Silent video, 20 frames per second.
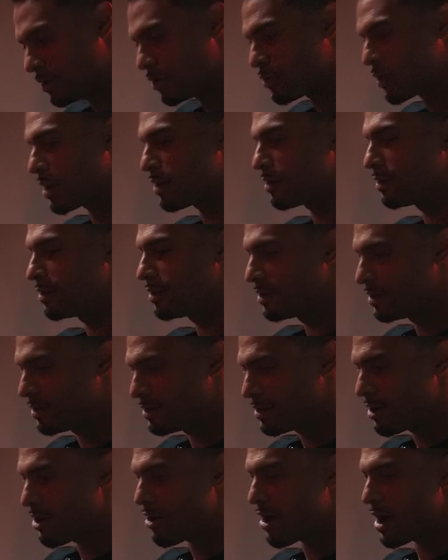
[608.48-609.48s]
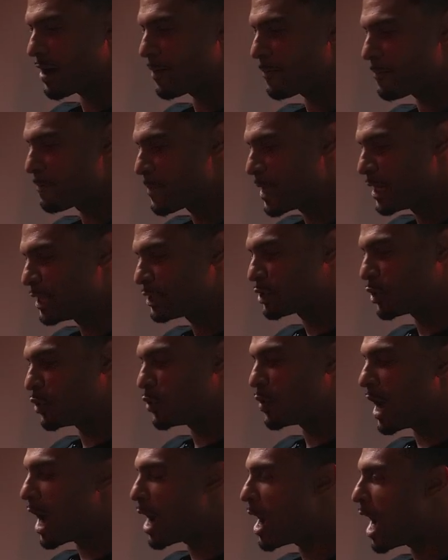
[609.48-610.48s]
okay, all right.
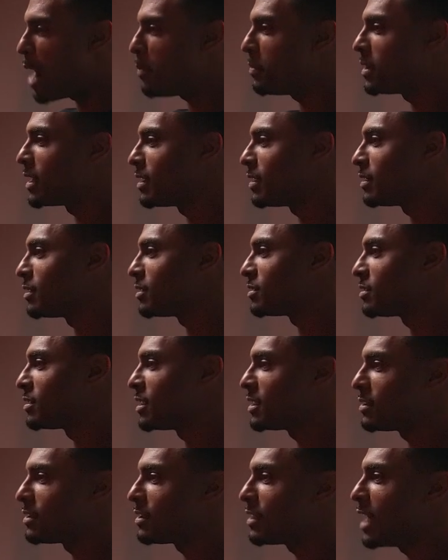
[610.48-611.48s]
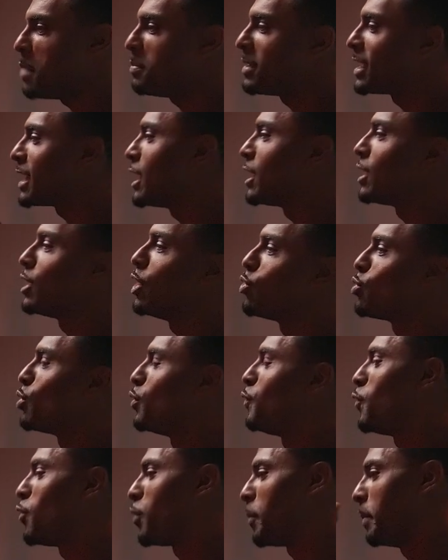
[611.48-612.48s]
So I'm gonna get local
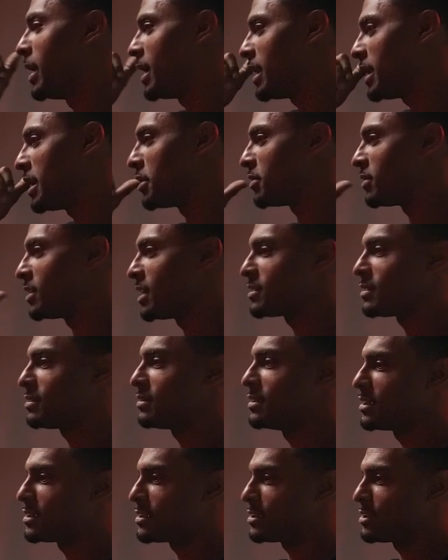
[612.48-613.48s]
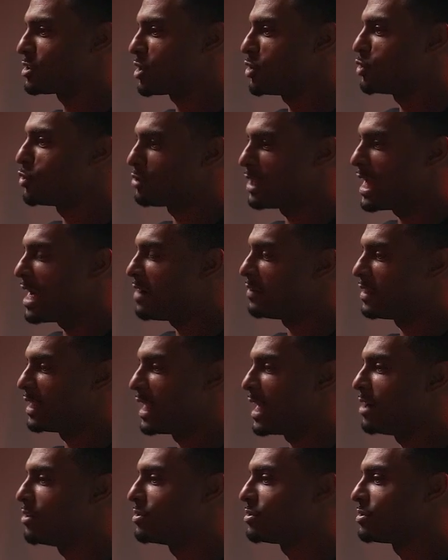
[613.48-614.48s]
for a minute here. This show Lava
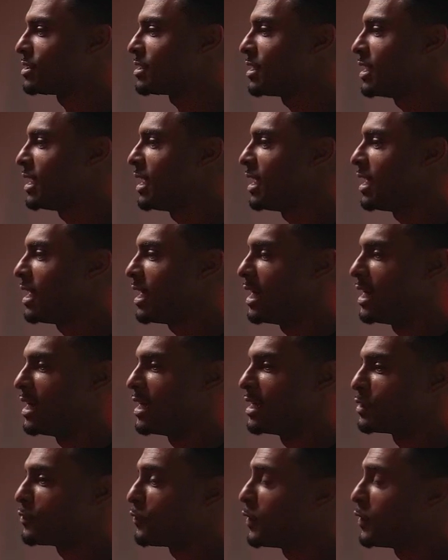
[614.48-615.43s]
Lounge is